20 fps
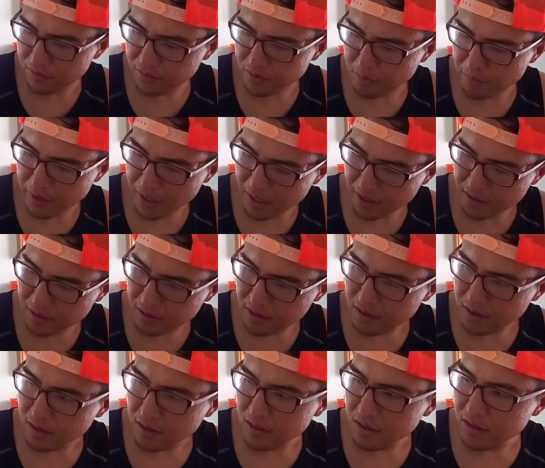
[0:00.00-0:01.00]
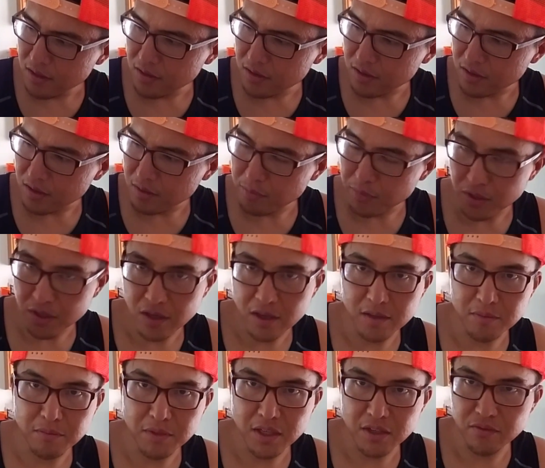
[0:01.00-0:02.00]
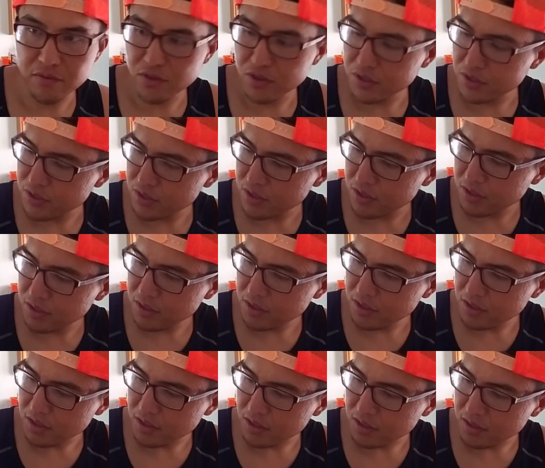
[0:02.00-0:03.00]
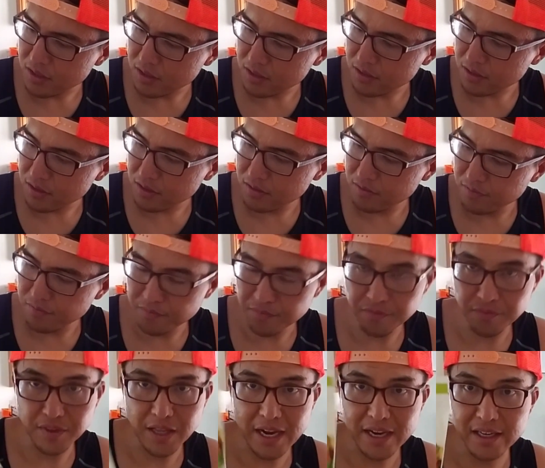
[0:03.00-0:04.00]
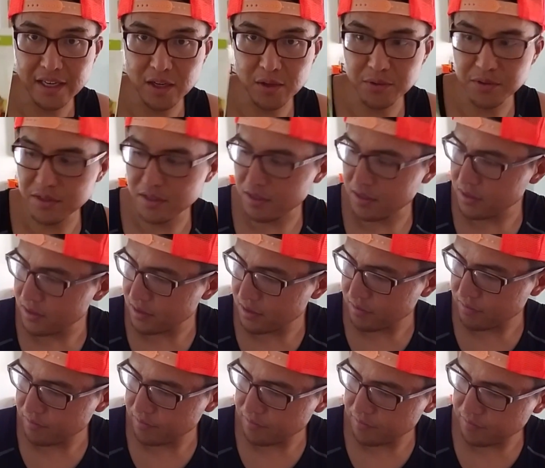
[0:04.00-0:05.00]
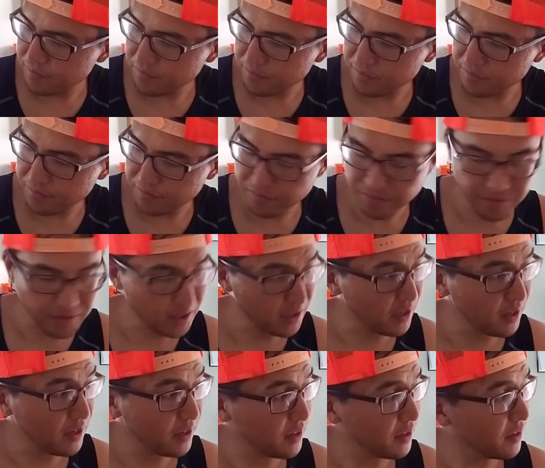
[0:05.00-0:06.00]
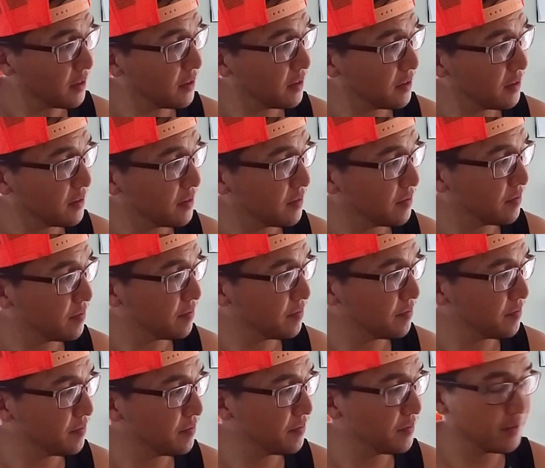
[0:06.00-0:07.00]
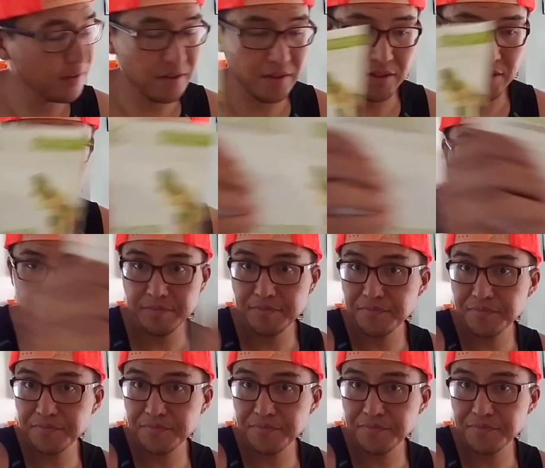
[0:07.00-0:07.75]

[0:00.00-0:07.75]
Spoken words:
off the bat, the Beyond Meat version is 9 ounces and the